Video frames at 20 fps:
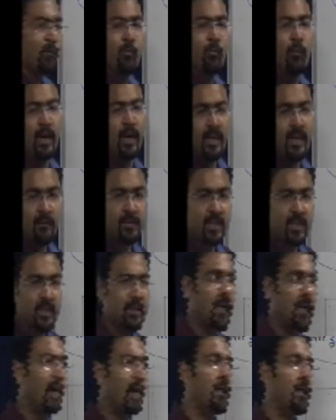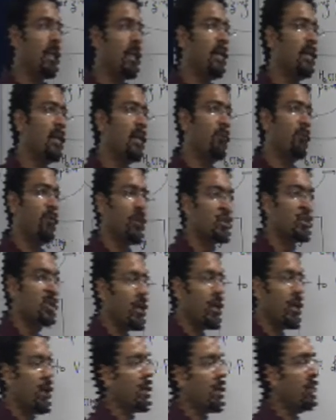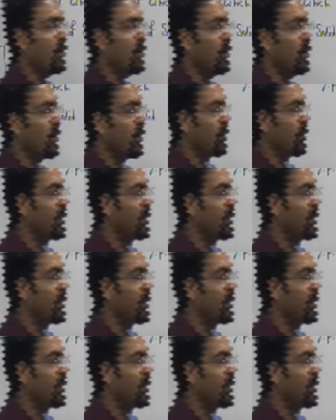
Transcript: have seen that in refrigerator, in the